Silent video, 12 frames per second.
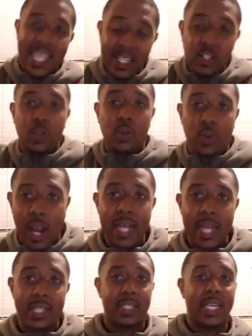into
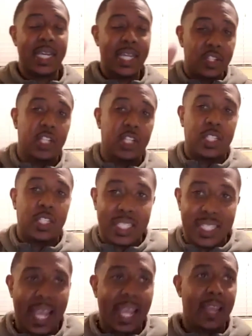Christ in Jesus'
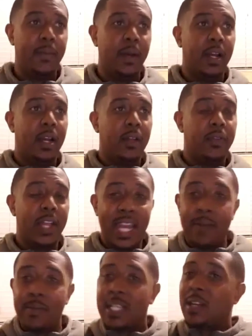name, the
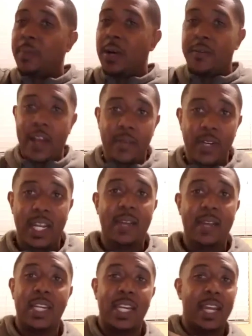name that's above every
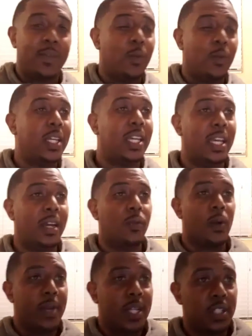name, the name that we can get
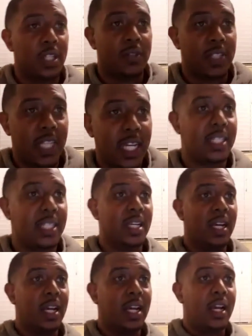remission of sins,
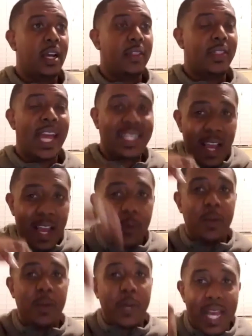that's how
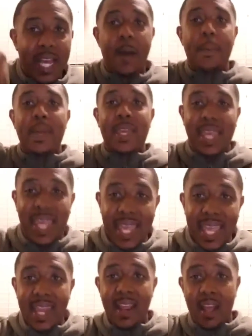we become
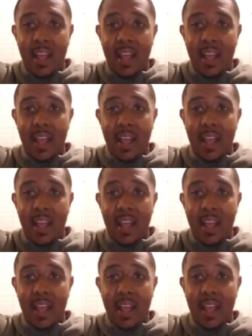in